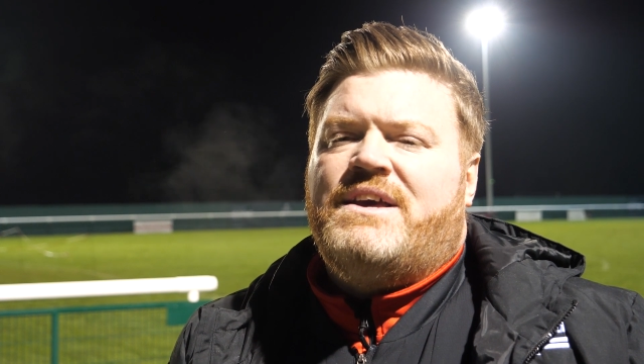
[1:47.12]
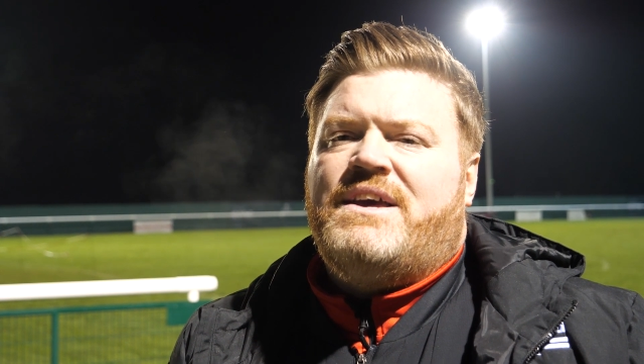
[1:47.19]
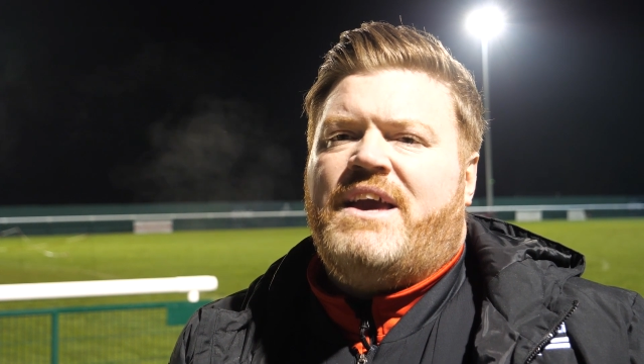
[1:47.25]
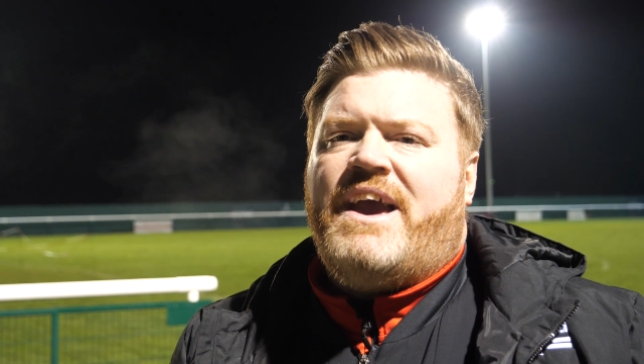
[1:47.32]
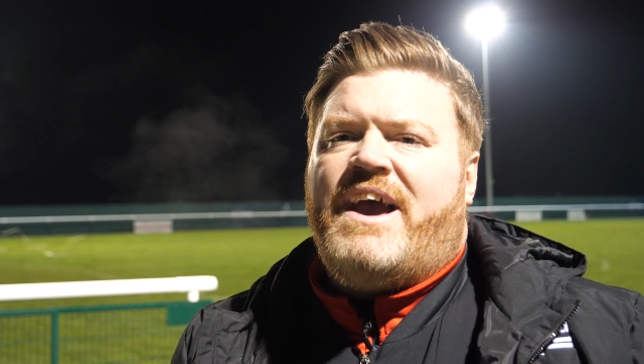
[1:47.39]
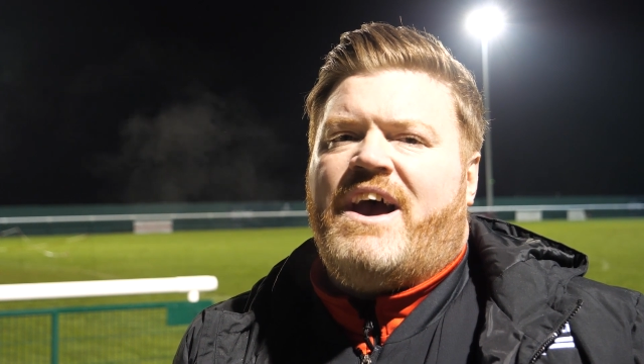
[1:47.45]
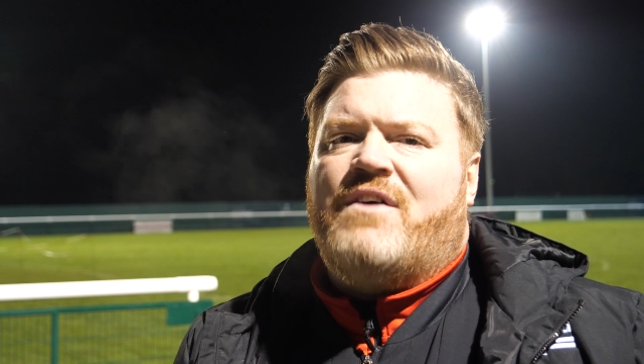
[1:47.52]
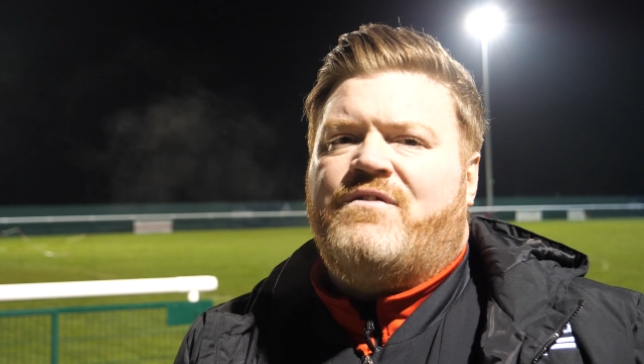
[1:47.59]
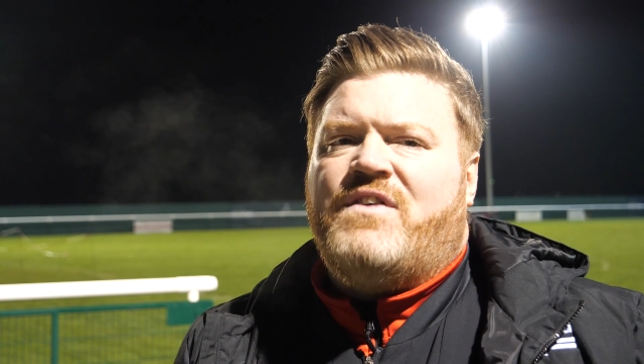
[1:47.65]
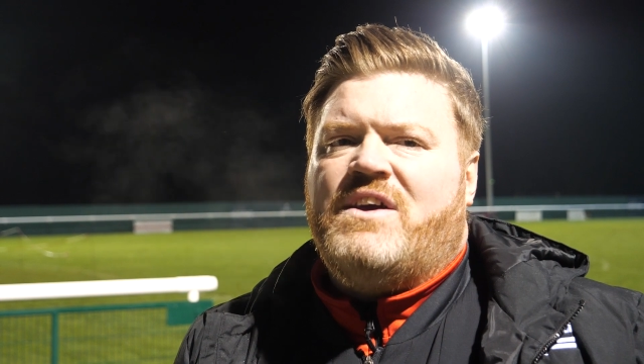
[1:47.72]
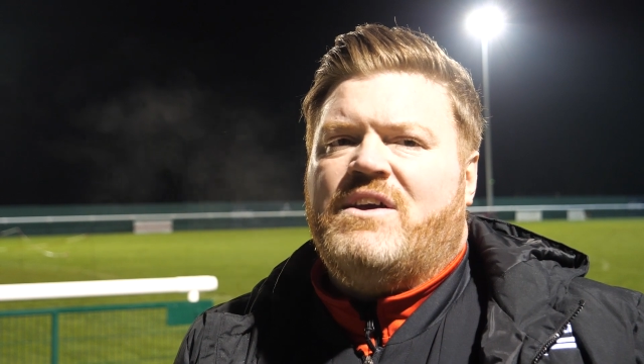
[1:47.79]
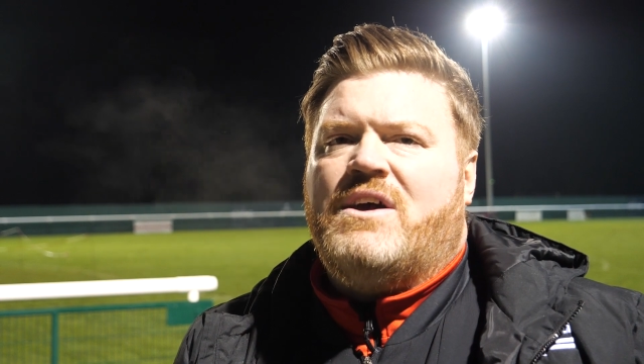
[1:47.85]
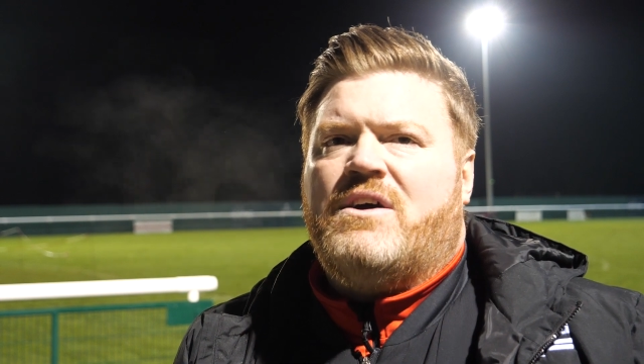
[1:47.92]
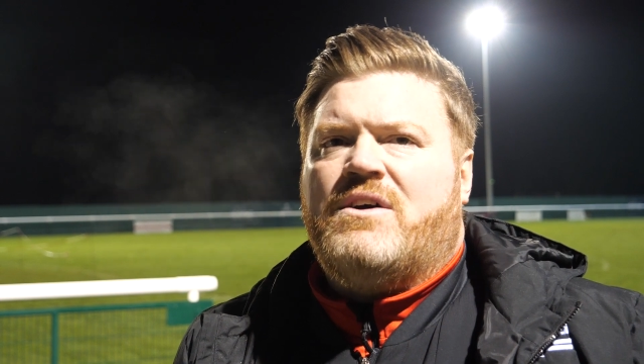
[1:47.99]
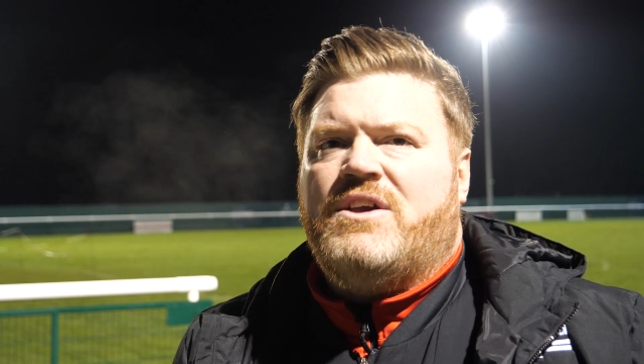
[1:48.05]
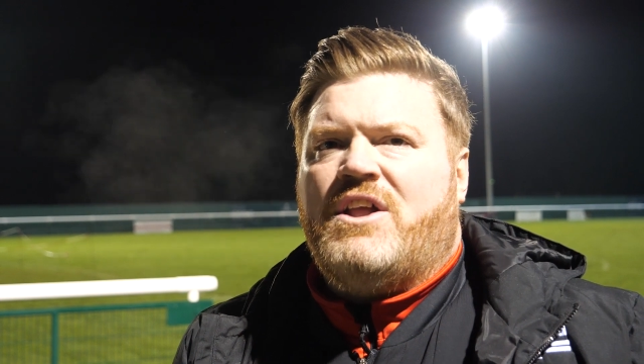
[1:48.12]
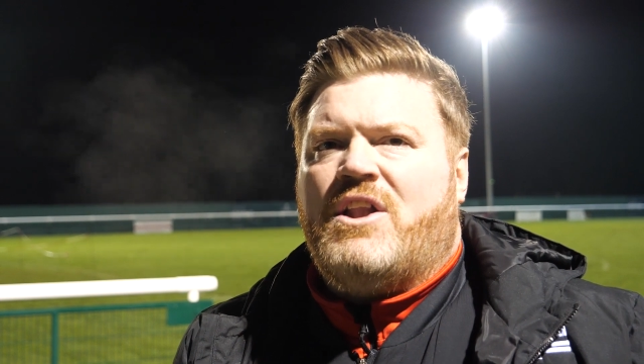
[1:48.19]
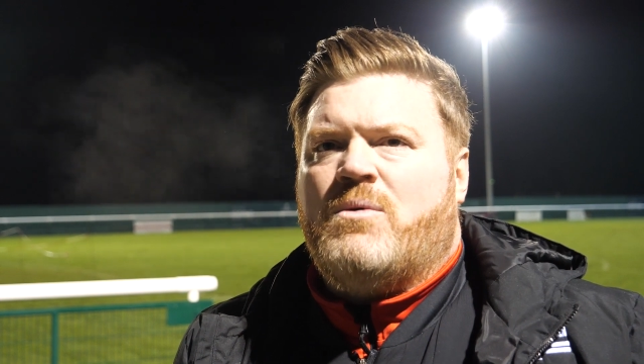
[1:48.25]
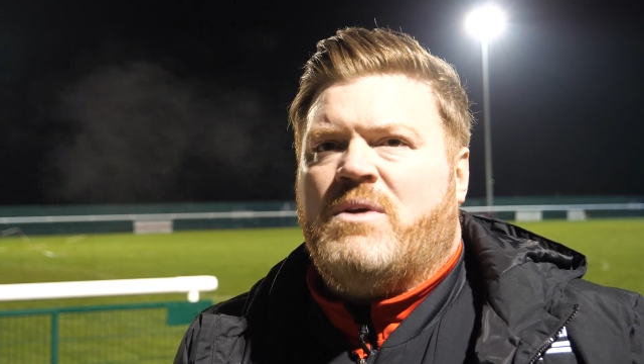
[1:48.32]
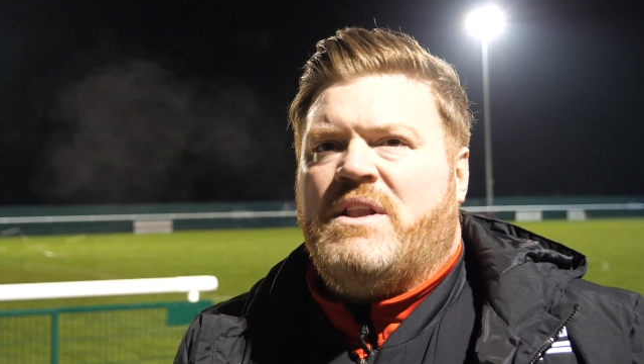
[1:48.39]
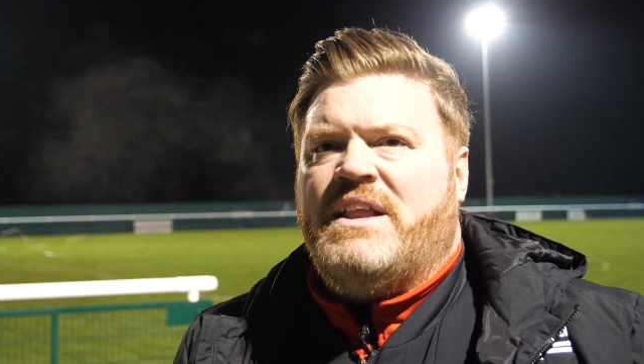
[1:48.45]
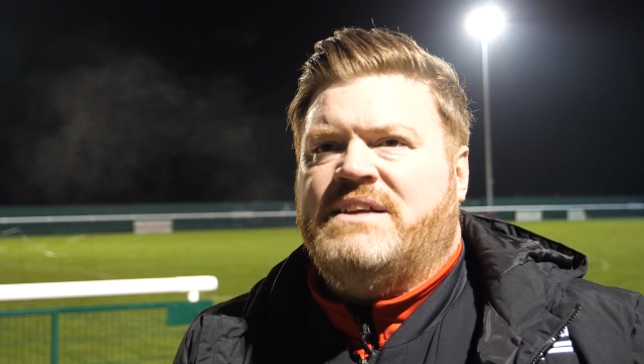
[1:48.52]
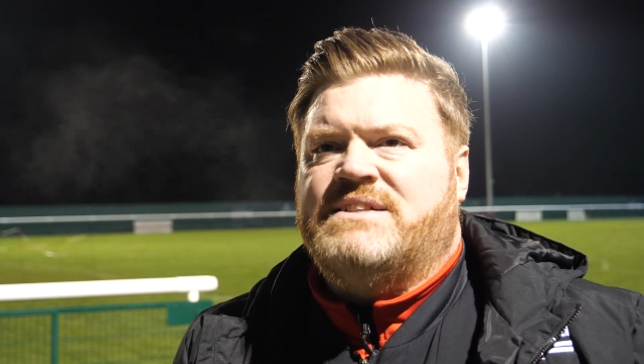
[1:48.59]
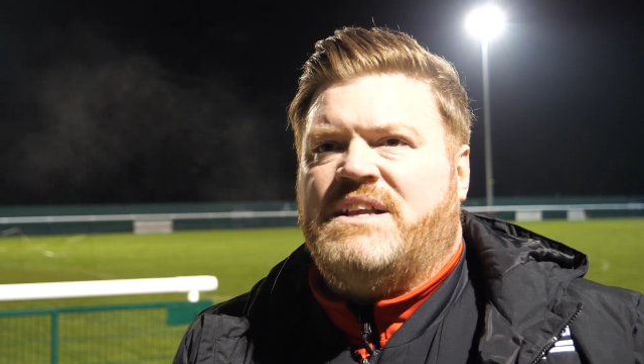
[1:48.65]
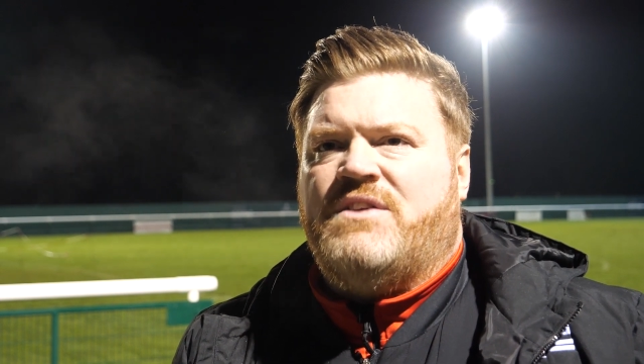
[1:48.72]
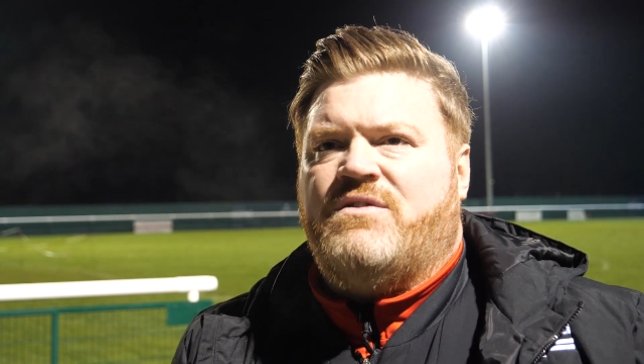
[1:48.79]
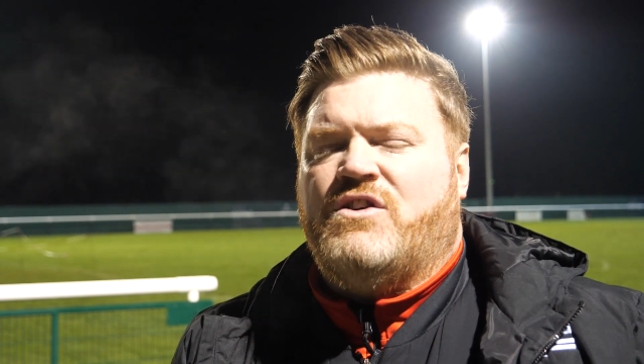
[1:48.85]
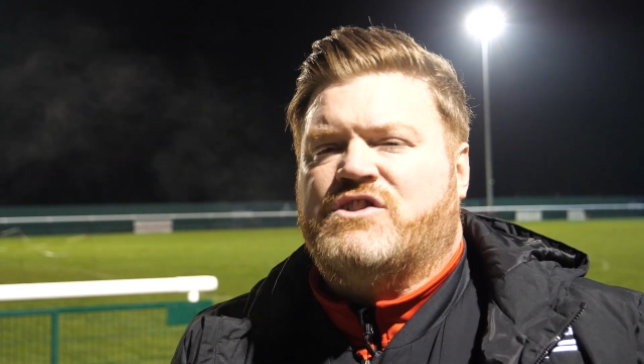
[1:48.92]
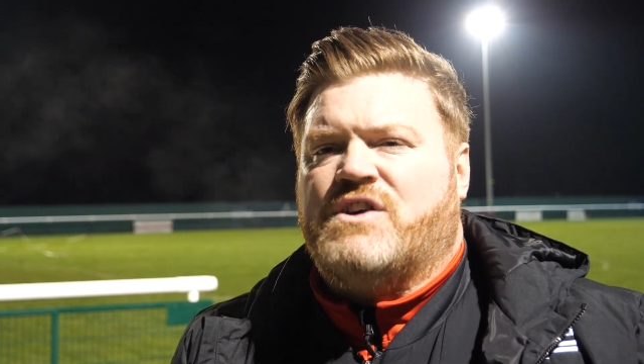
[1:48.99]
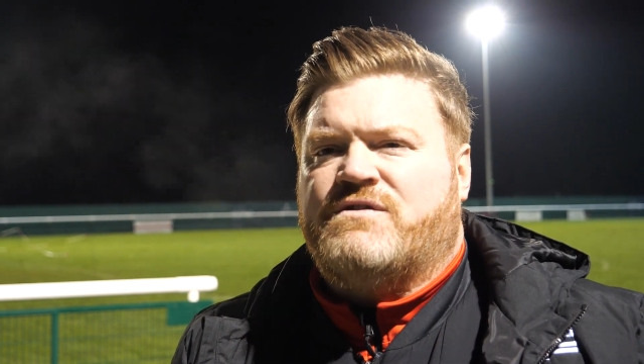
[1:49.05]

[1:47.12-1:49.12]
Yeah, I think, you know, in these interviews